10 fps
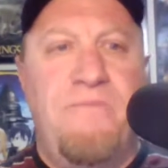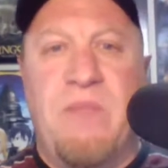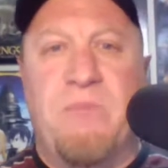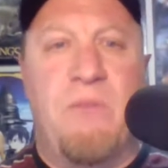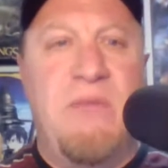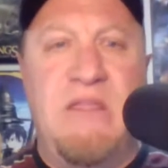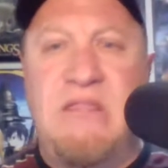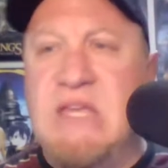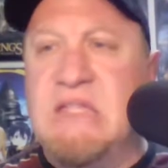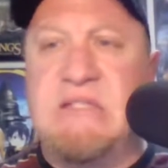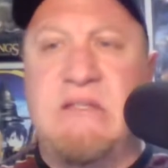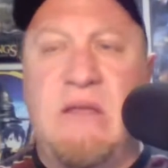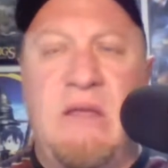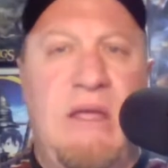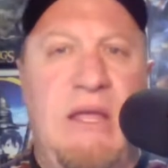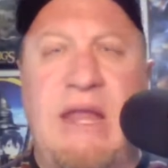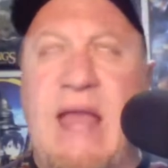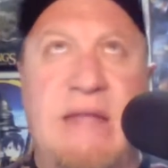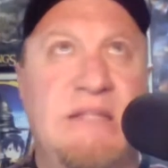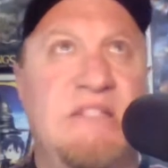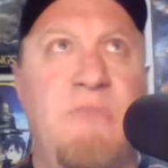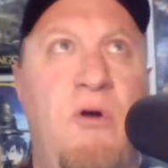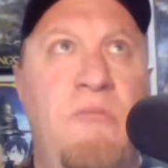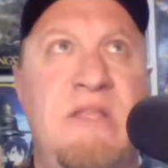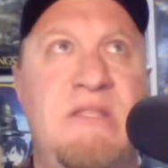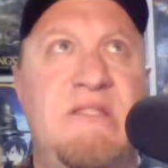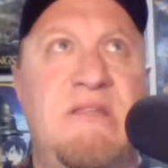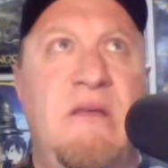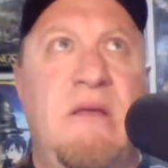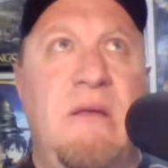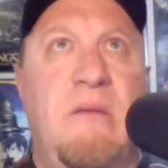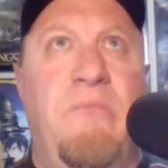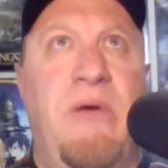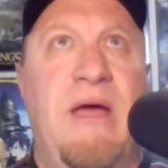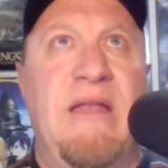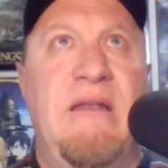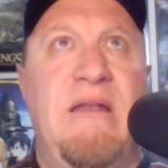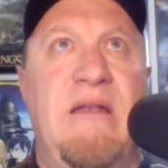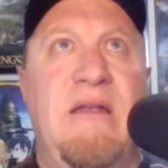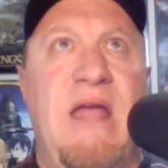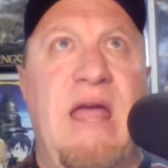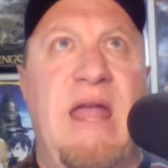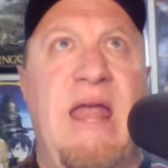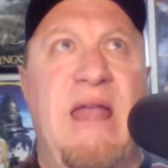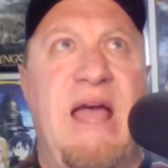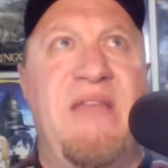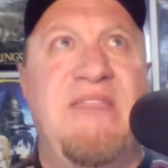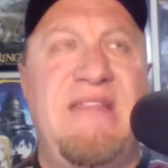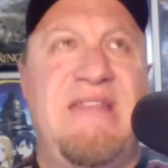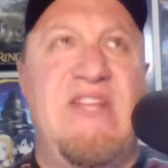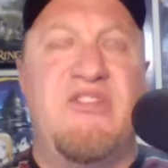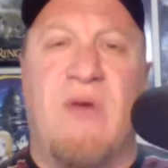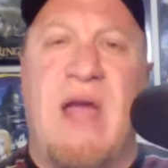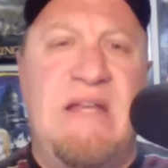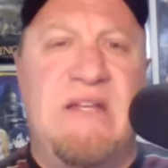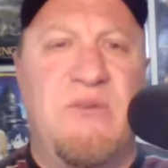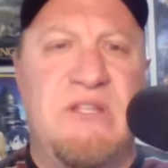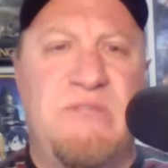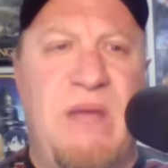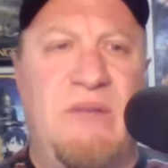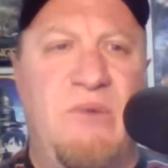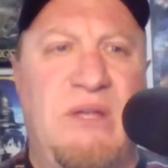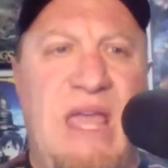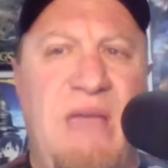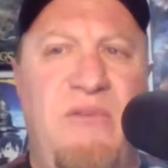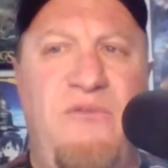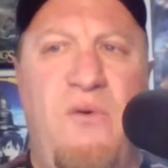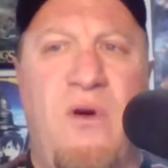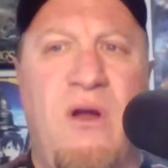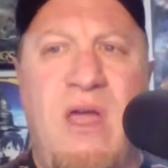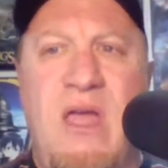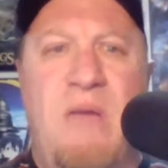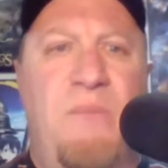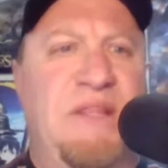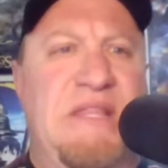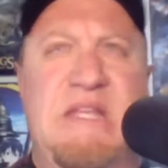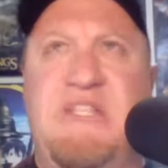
Prometheus, it had its moments, but and I think they tried to respect what came before, but they